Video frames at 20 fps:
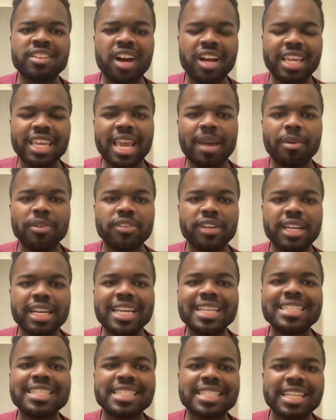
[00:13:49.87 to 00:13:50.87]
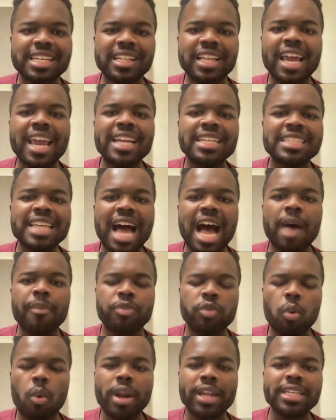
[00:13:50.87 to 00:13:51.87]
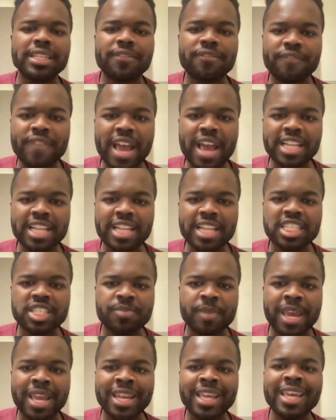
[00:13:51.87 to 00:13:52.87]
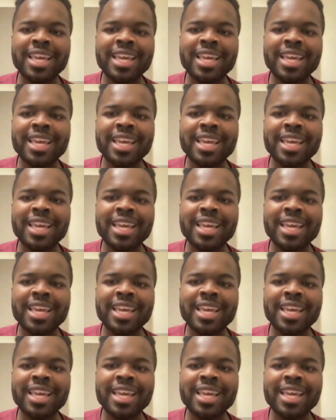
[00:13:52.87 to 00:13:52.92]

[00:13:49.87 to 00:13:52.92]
Dougie Hamilton is still a top 20 defenseman.